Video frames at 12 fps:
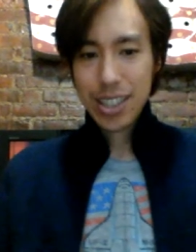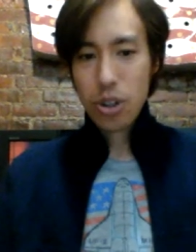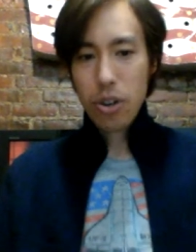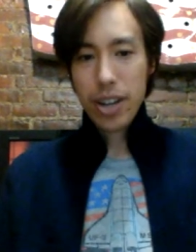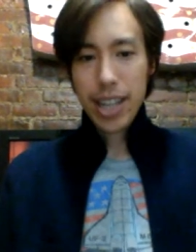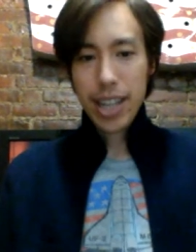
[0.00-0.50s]

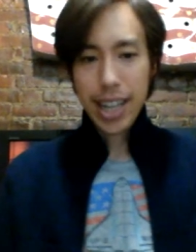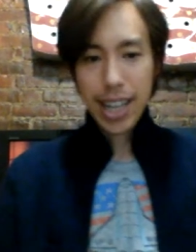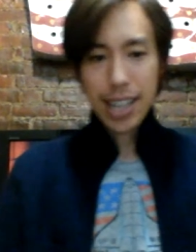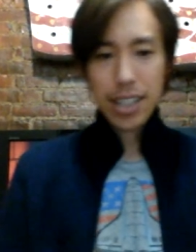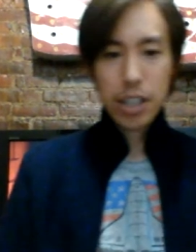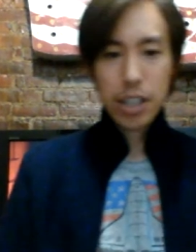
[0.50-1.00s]
Dorian
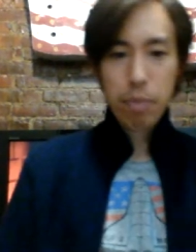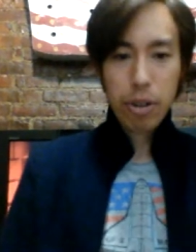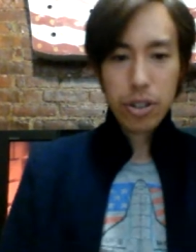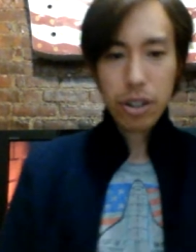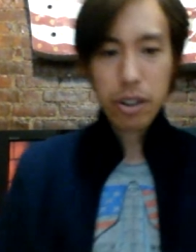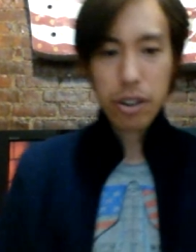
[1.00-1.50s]
Key, is this
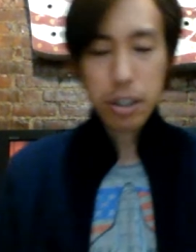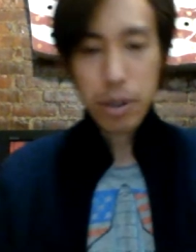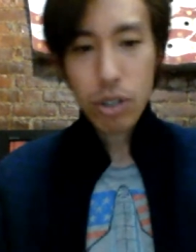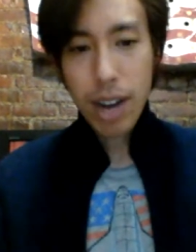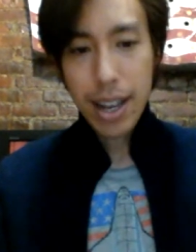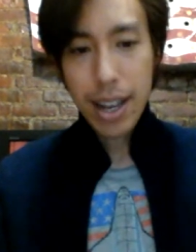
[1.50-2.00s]
person going to
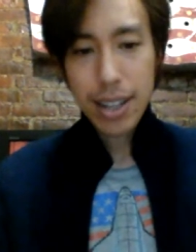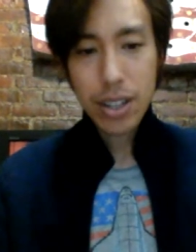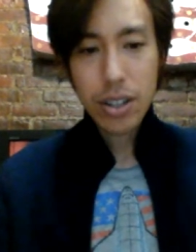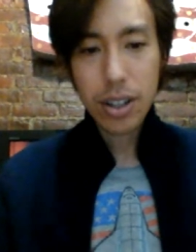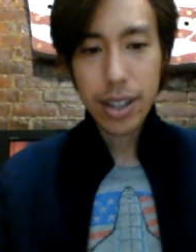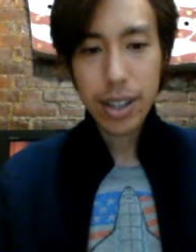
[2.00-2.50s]
be tried as
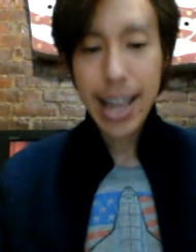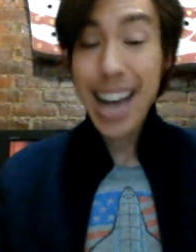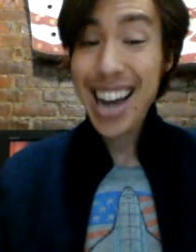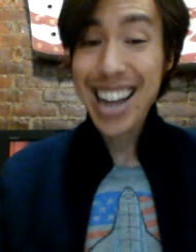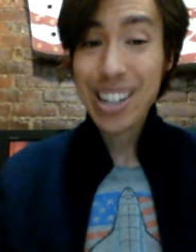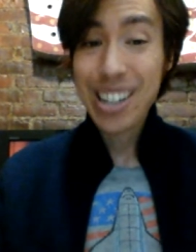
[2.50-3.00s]
an adult?
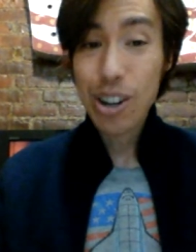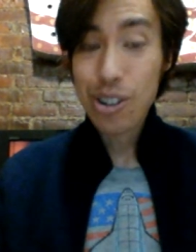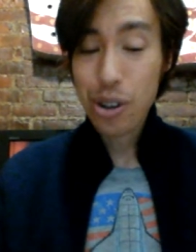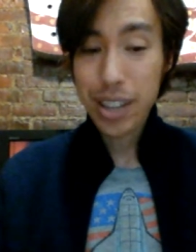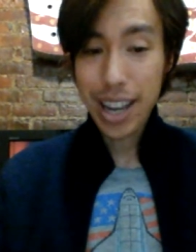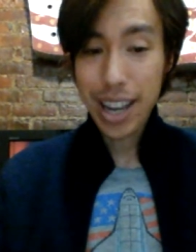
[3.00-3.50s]
That I
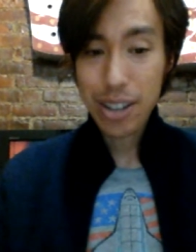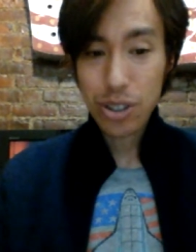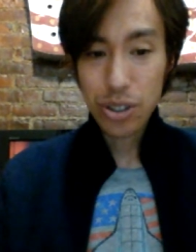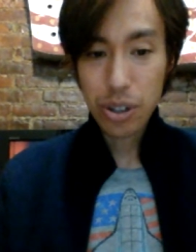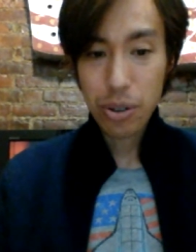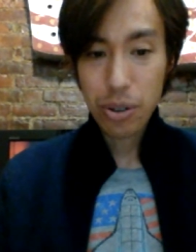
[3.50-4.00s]
don't know the
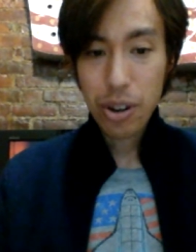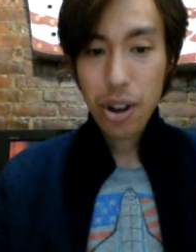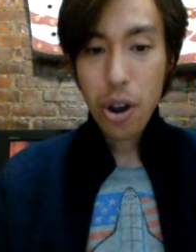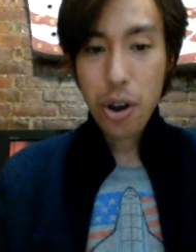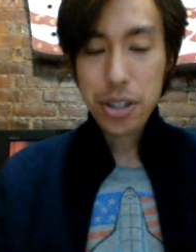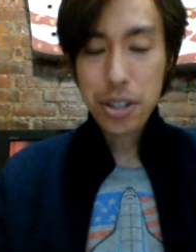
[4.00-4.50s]
answer to,
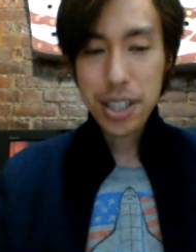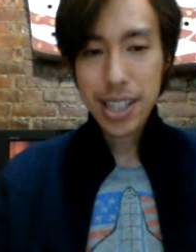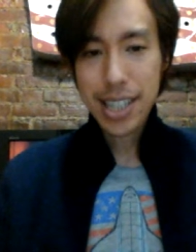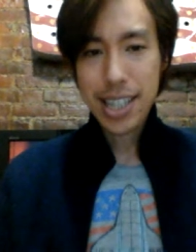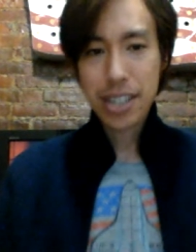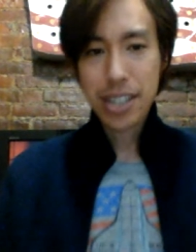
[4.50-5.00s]
or just
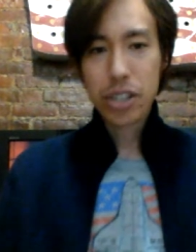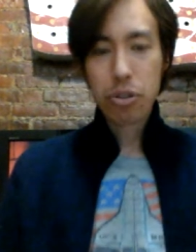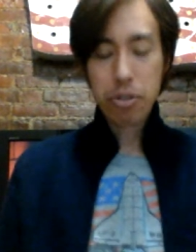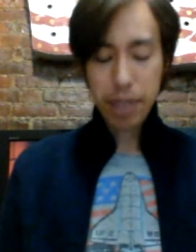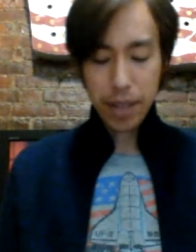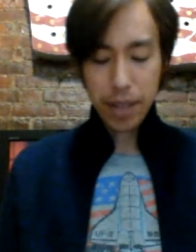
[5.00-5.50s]
get sent to
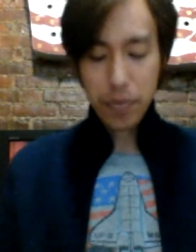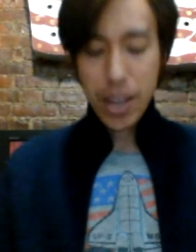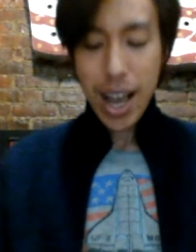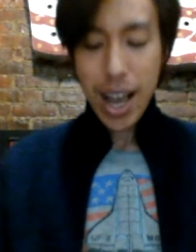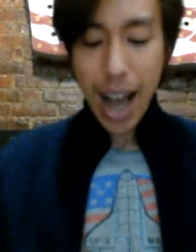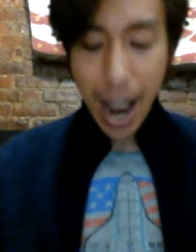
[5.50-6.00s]
juvie.
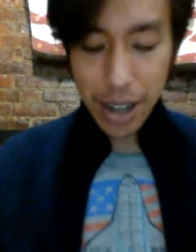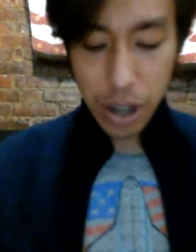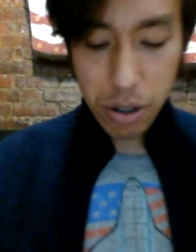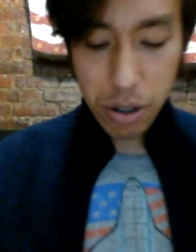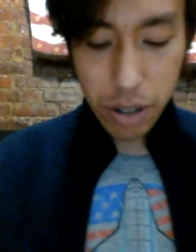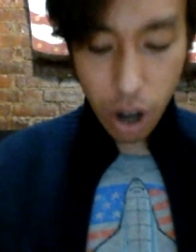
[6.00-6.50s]
I
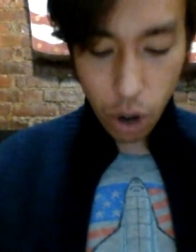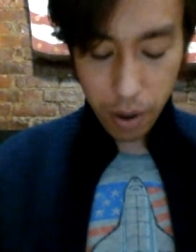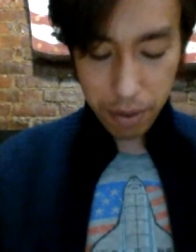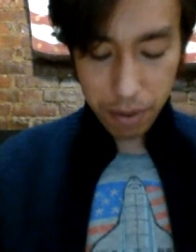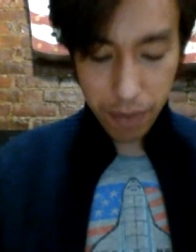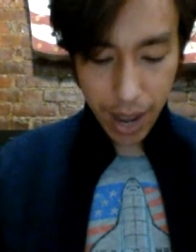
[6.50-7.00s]
don't know
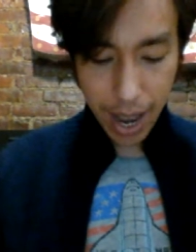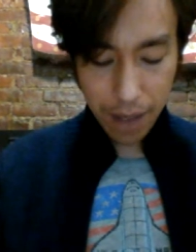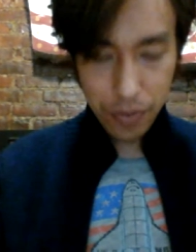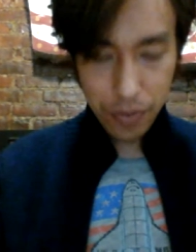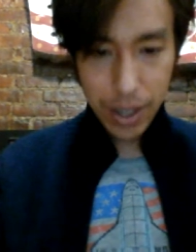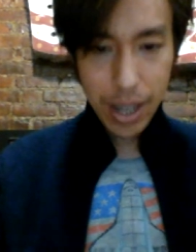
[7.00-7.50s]
if
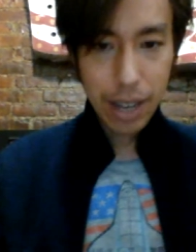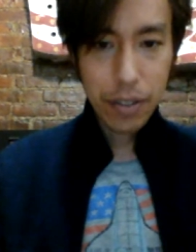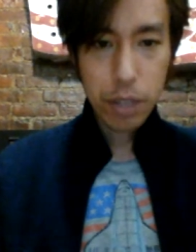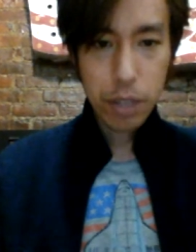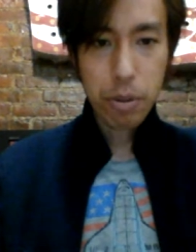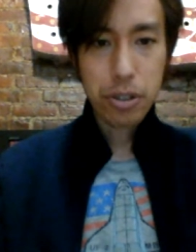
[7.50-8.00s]

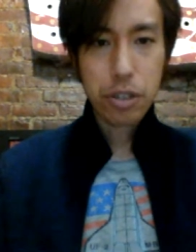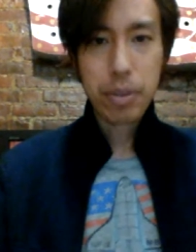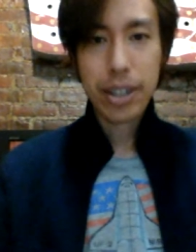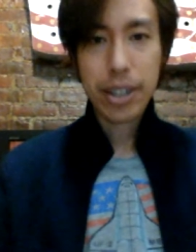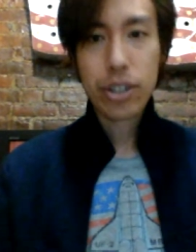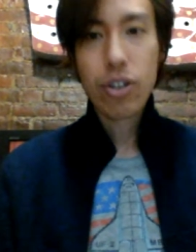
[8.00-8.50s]
this person's
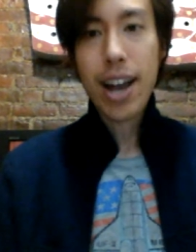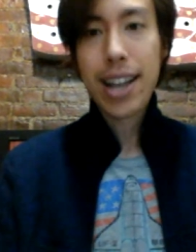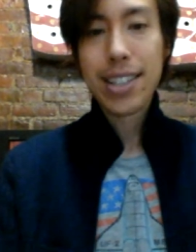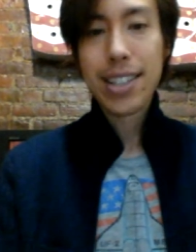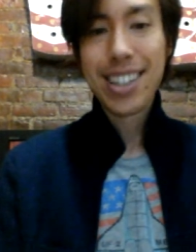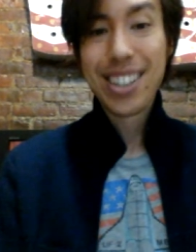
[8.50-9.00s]
being
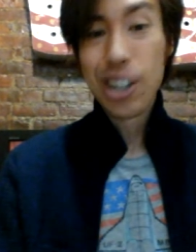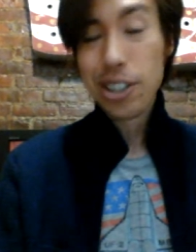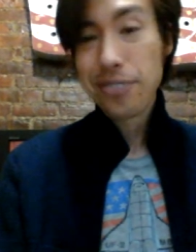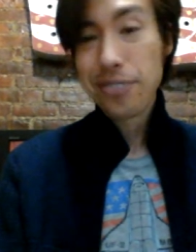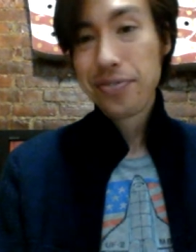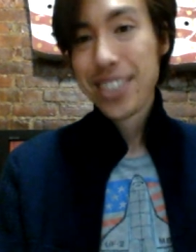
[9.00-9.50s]
tried as an
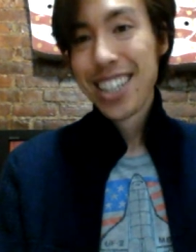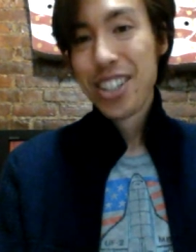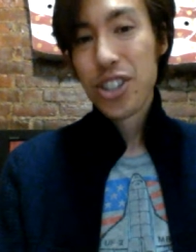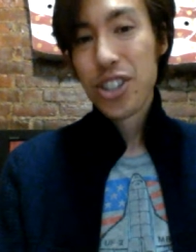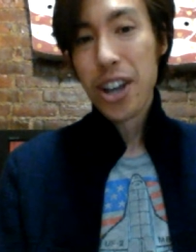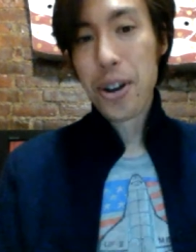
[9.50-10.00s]
adult.
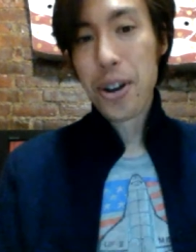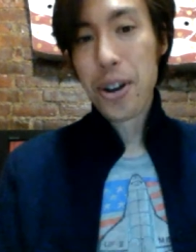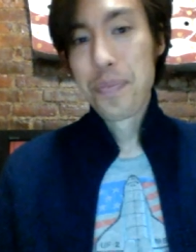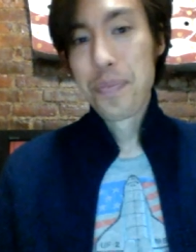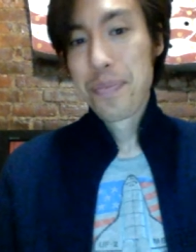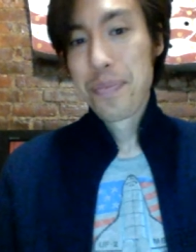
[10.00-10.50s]
So